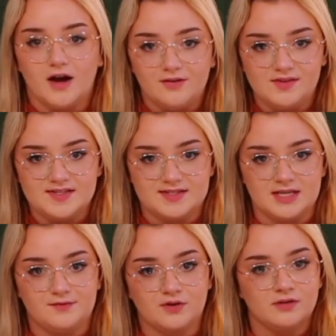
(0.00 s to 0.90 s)
Obviously,
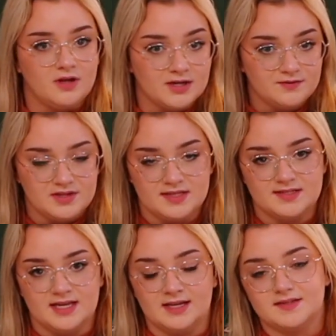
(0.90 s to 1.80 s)
for a lot of these
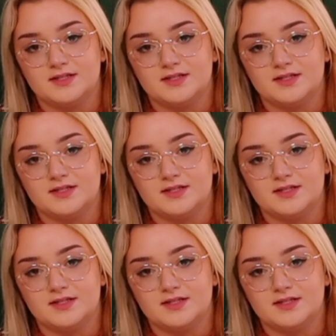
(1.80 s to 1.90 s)
things,